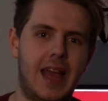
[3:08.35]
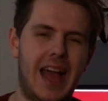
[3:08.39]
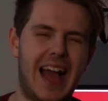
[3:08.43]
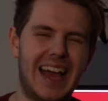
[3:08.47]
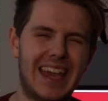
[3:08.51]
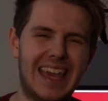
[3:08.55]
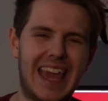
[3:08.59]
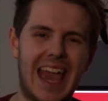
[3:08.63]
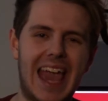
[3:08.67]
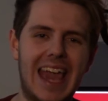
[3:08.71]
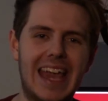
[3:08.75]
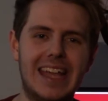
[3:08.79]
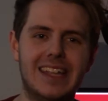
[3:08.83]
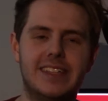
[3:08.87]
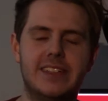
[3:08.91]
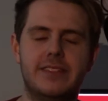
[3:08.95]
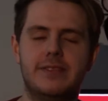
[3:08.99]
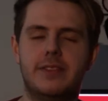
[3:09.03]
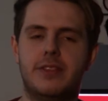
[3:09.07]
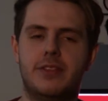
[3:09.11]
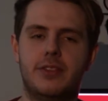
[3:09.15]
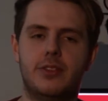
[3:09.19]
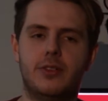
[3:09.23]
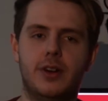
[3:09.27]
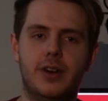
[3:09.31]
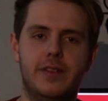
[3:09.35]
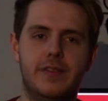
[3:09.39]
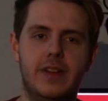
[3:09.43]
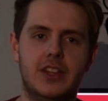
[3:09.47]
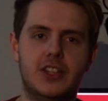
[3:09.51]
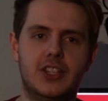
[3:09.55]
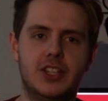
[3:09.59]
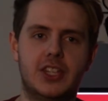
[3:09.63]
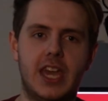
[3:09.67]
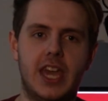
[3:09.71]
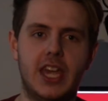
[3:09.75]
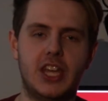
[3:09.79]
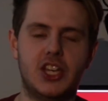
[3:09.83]
I hated the thought of
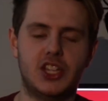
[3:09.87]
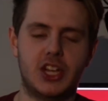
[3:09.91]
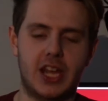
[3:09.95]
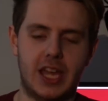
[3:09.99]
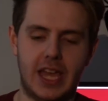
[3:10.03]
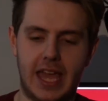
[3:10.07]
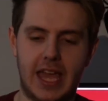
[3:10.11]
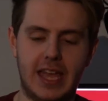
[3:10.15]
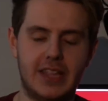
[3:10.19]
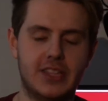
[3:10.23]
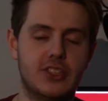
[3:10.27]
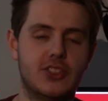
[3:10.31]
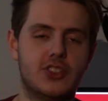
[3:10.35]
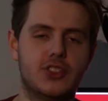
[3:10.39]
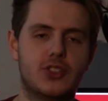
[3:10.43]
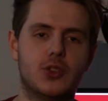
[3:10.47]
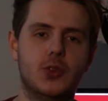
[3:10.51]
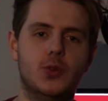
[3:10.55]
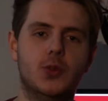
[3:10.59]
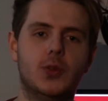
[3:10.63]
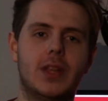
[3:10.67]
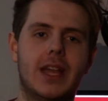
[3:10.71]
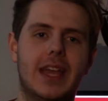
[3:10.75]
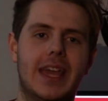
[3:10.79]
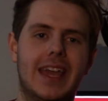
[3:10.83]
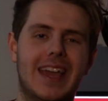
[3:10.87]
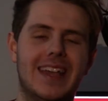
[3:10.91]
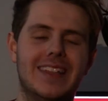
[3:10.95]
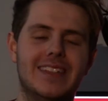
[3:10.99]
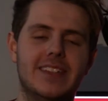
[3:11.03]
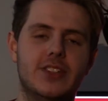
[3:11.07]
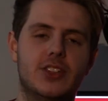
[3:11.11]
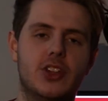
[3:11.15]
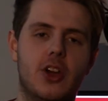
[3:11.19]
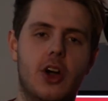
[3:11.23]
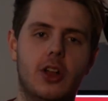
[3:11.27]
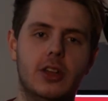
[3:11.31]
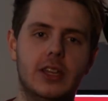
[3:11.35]
education. I hated school. I
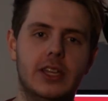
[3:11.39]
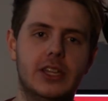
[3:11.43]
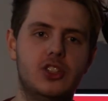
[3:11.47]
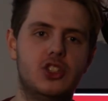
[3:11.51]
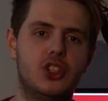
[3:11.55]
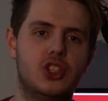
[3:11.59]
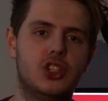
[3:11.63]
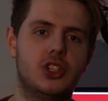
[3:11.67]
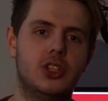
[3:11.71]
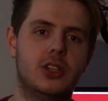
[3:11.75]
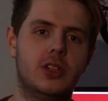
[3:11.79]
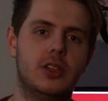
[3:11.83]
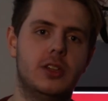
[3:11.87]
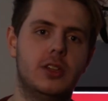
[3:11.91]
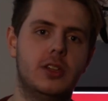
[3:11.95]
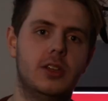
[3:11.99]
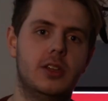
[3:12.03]
hated college.